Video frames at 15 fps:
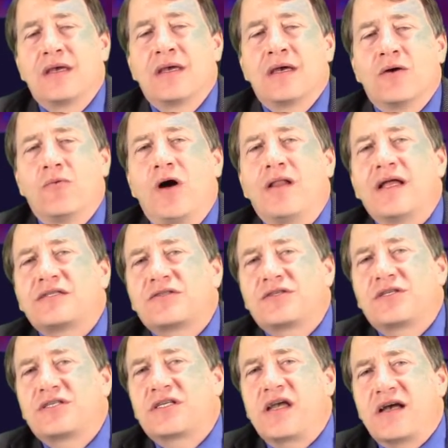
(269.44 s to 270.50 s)
Well, let's
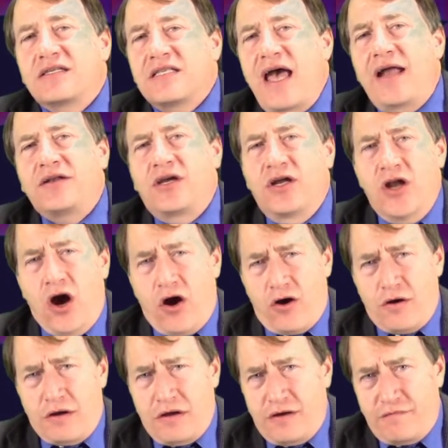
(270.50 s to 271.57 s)
discuss that
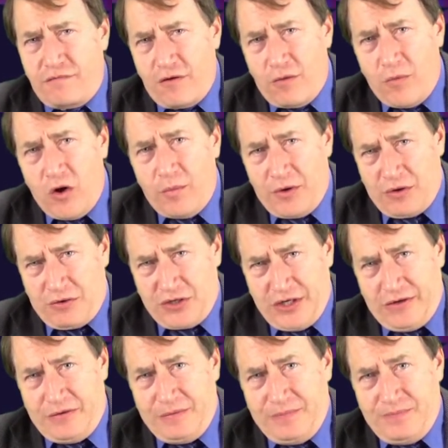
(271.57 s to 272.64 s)
canard for a moment or
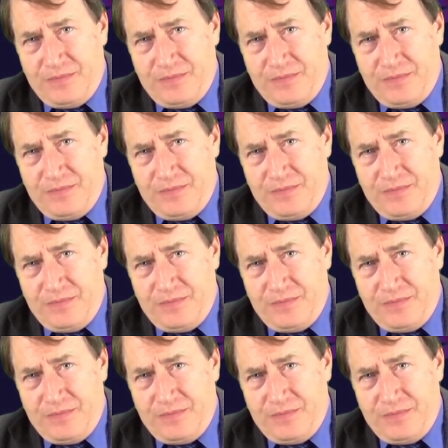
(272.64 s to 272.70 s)
two.